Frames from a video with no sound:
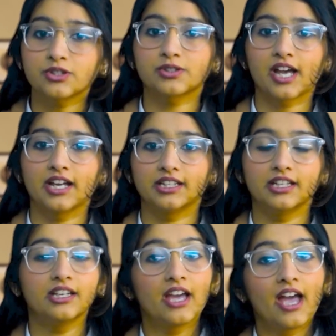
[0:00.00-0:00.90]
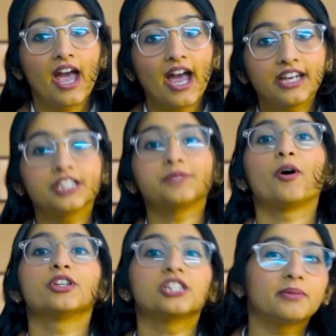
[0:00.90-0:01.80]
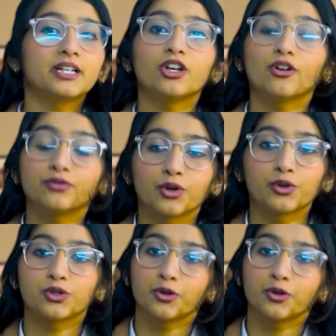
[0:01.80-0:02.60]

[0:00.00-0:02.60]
society and responsibility of those